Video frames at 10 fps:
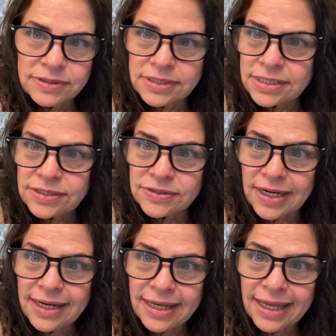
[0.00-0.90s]
Just
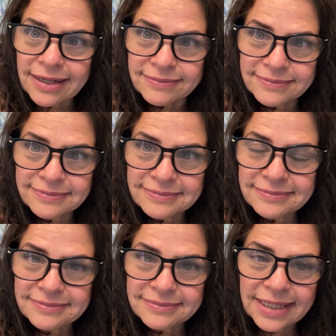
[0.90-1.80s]
try again.
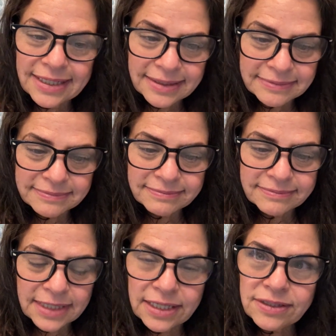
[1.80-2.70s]

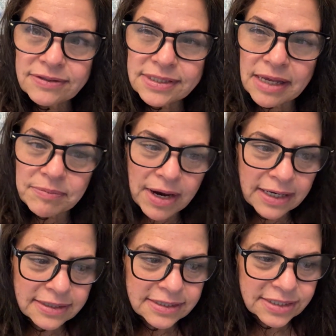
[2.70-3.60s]
And use that
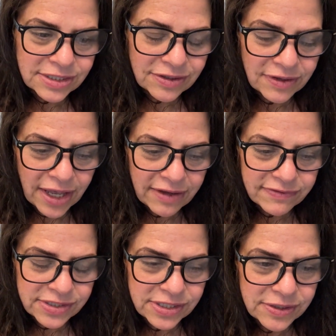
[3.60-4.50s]
practice in your life
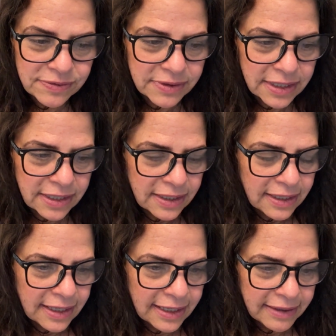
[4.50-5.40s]
too.
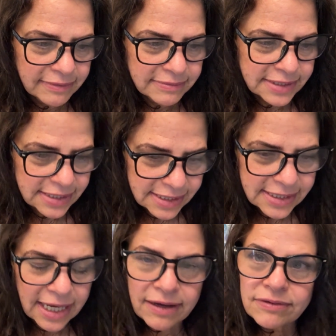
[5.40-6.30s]
Sit
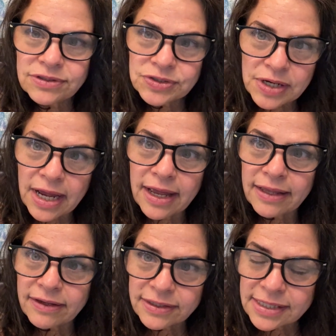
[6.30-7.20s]
down,
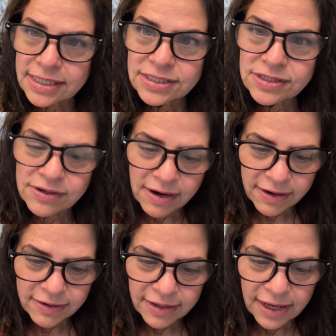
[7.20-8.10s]
try, connect to your
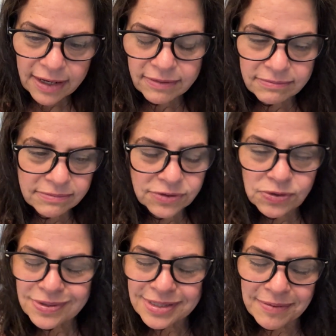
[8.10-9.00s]
heart, and
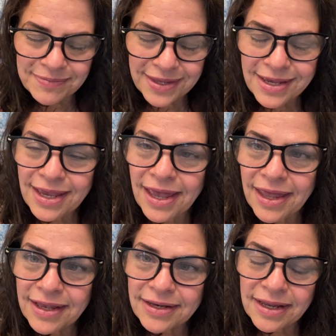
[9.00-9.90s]
do something.
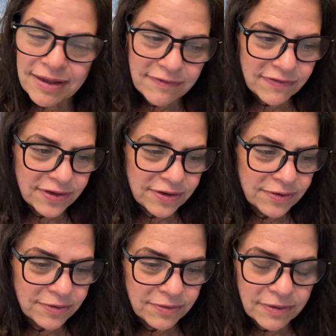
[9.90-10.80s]
And if
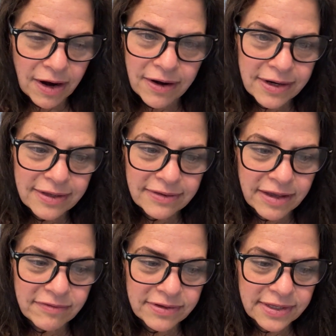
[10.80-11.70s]
you aren't in
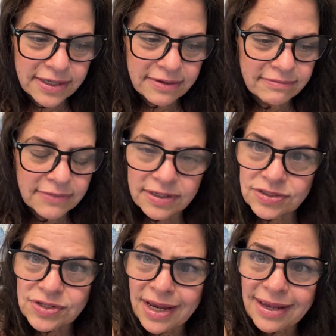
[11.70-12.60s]
love with it,
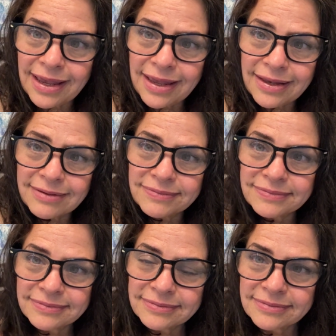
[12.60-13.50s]
try again.
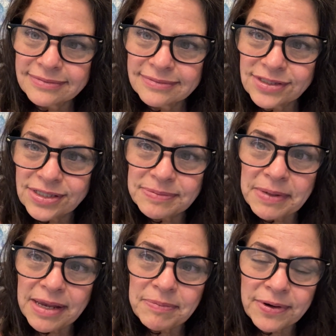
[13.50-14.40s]
It's just
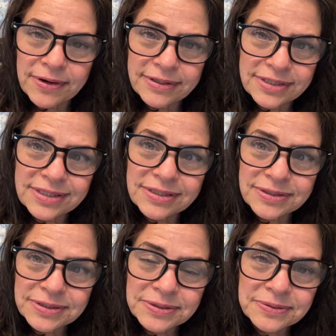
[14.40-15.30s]
paper, just
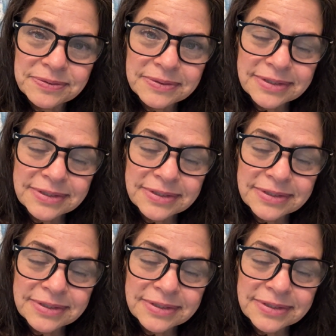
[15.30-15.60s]
glue.